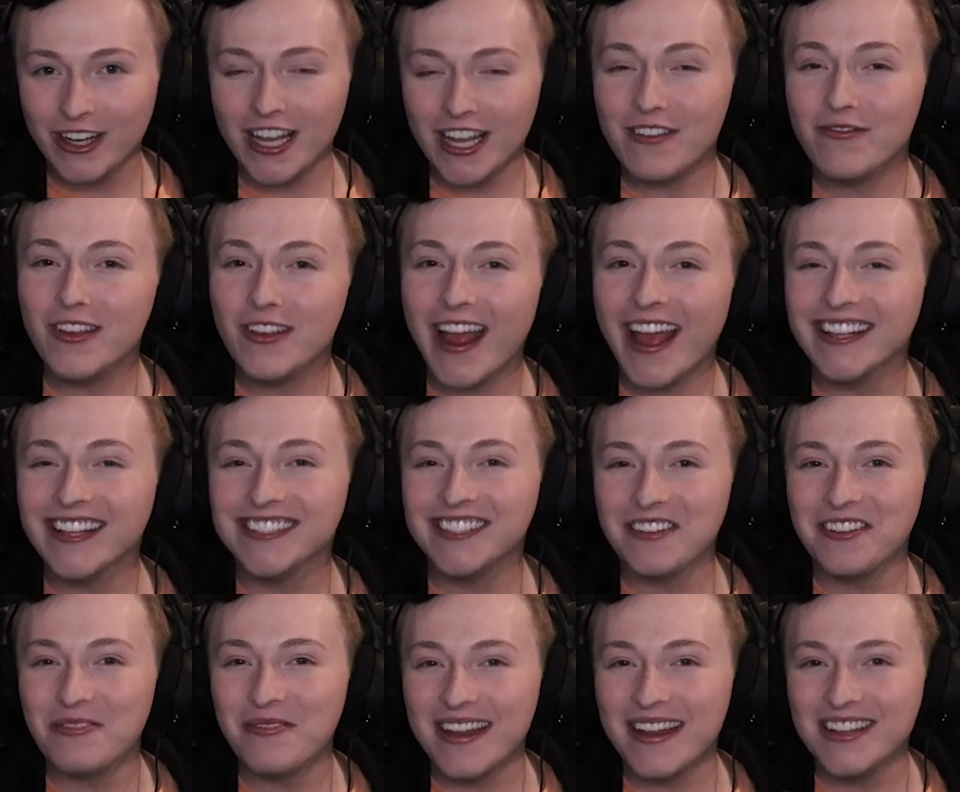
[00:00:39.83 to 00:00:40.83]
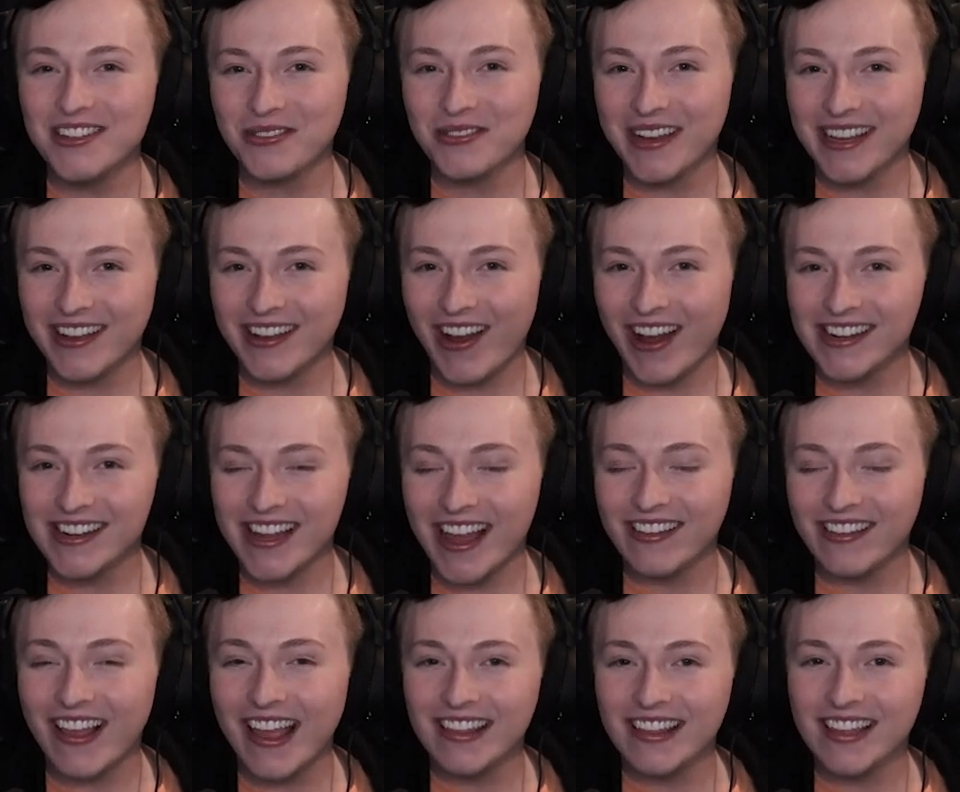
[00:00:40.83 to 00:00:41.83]
If you guys do enjoy
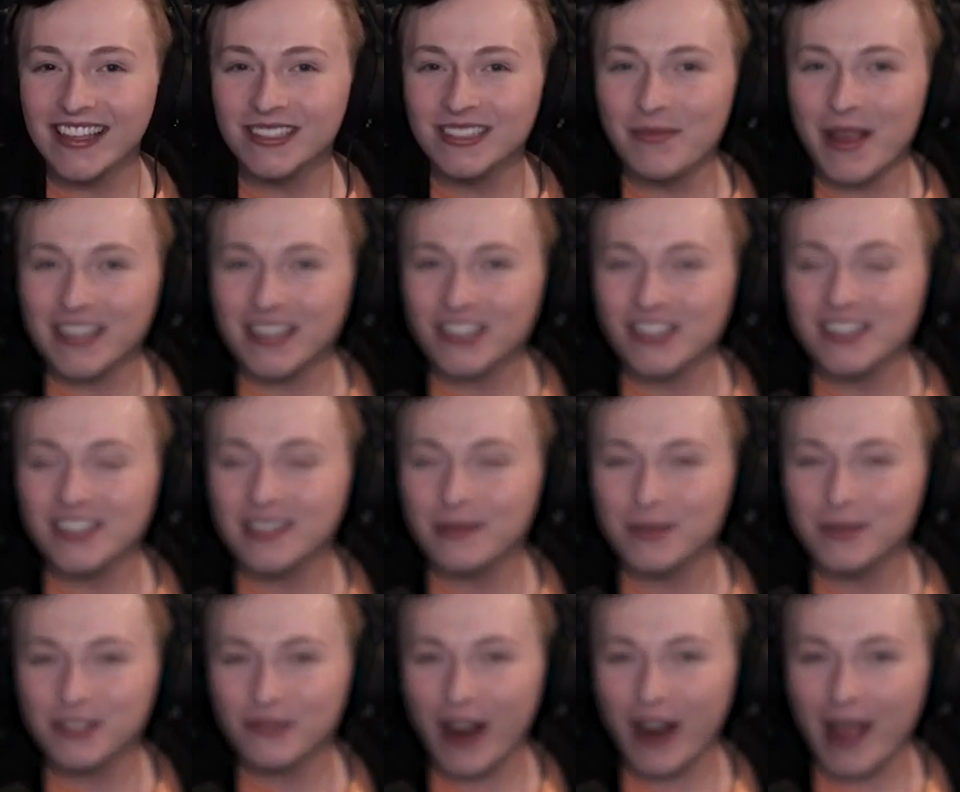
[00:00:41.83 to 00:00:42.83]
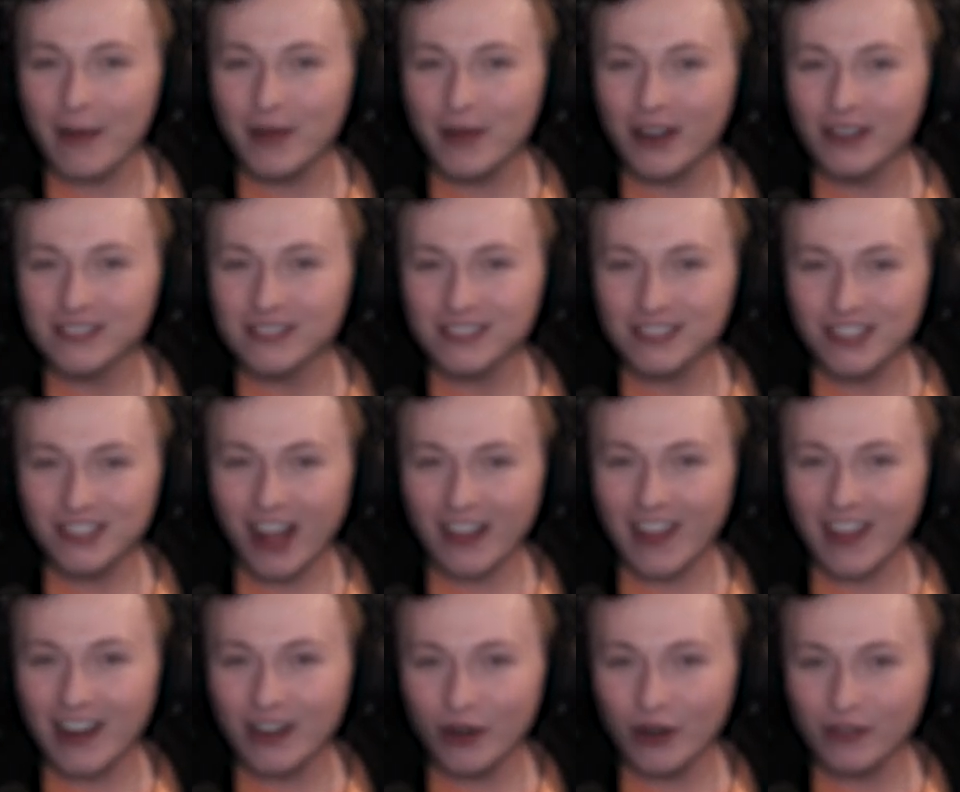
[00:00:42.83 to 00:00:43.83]
content like this, make sure you subscribe and also turn on
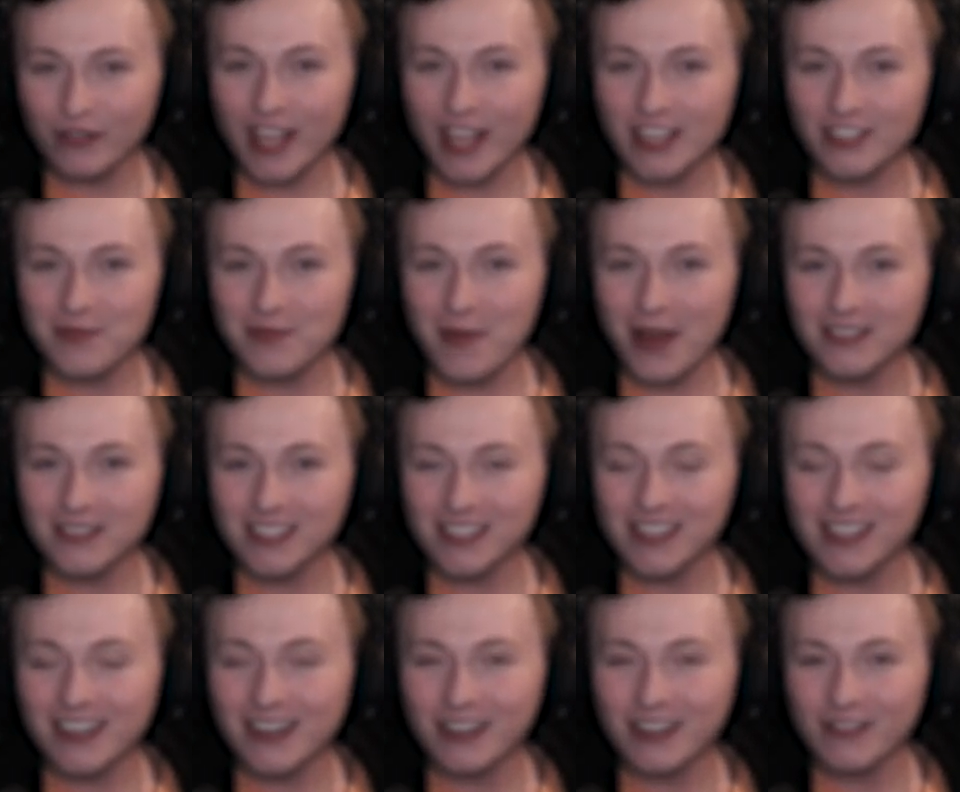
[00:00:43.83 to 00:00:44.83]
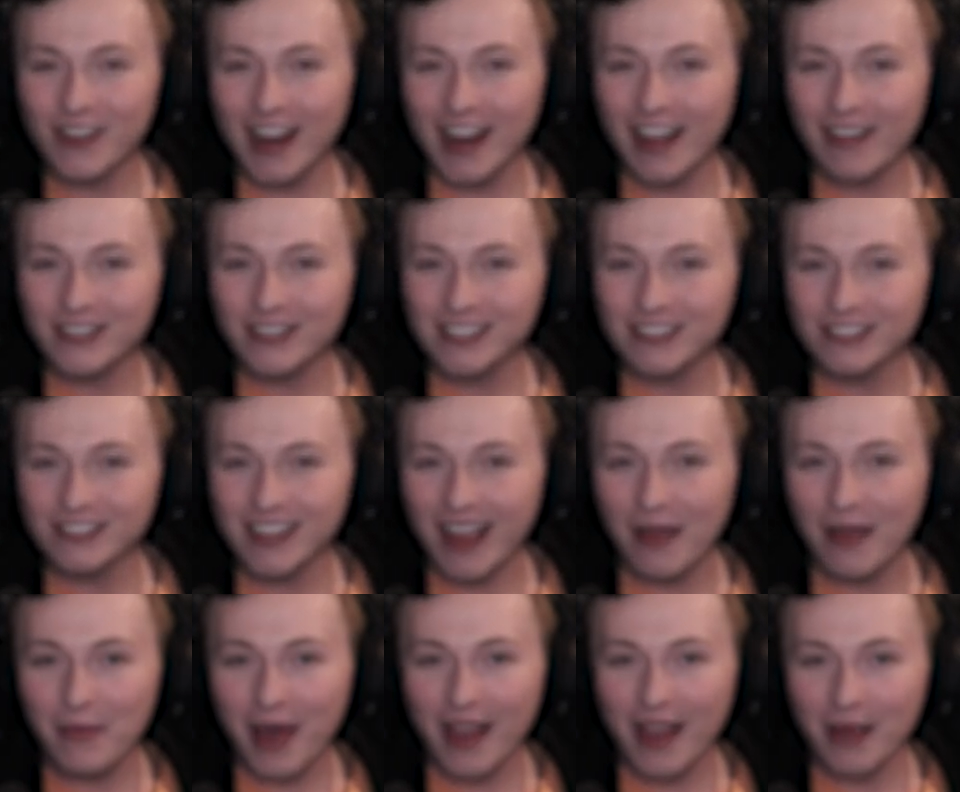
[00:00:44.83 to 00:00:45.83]
that notification bell so you get notified every single
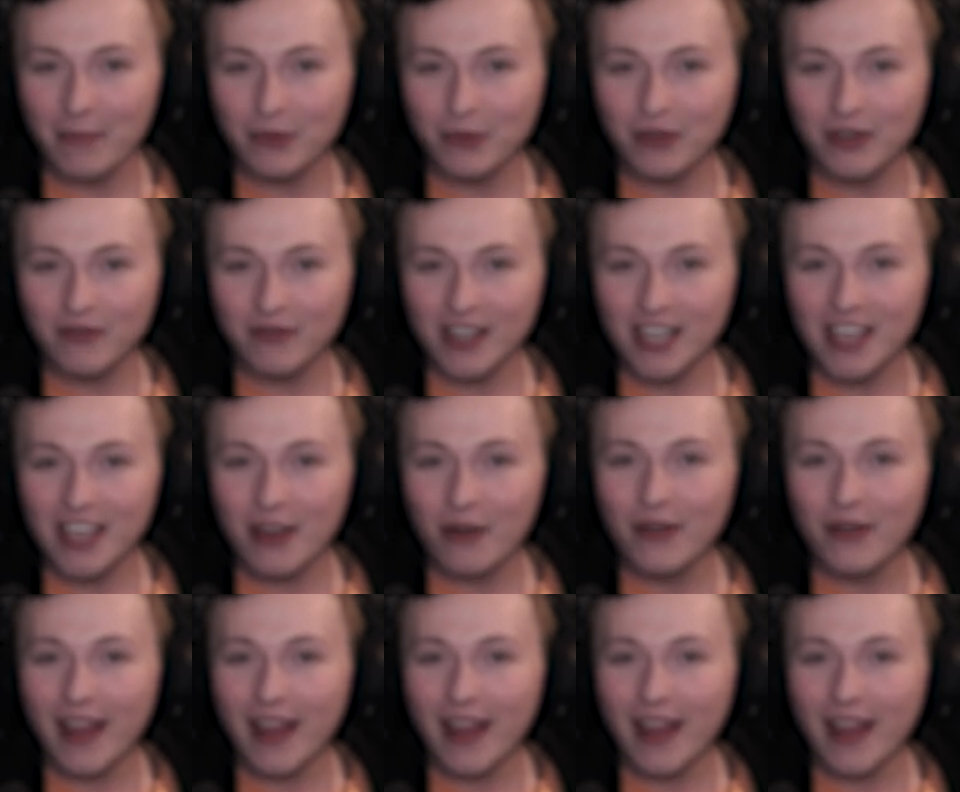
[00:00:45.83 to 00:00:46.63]
time I upload a video.